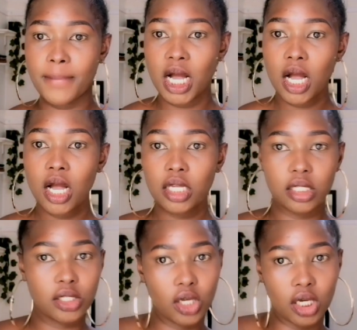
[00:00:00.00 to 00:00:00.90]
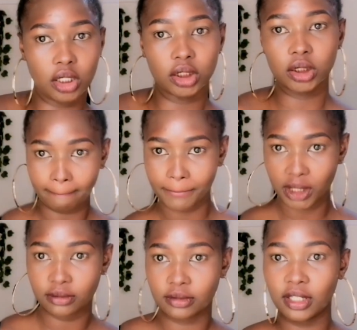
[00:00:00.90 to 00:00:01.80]
Yeah.
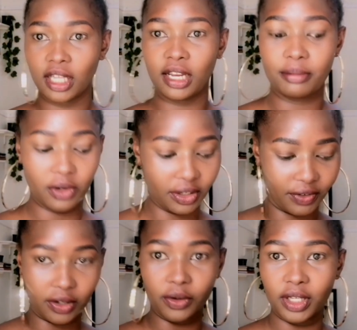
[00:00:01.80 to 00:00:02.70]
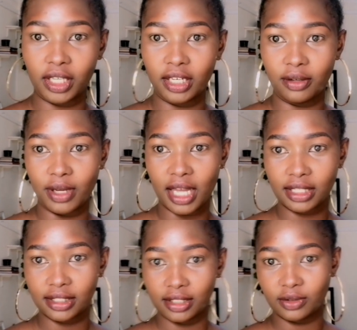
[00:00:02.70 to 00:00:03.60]
And I'm not even going anywhere. I
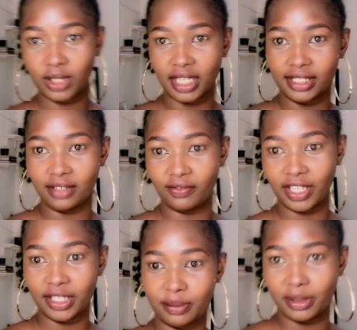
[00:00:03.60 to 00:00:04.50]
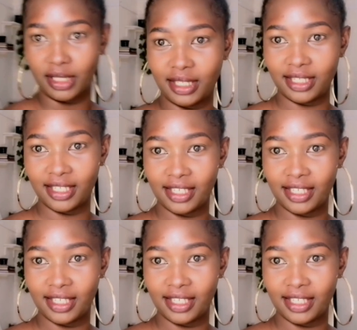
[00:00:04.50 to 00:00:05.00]
can see you guys invite me.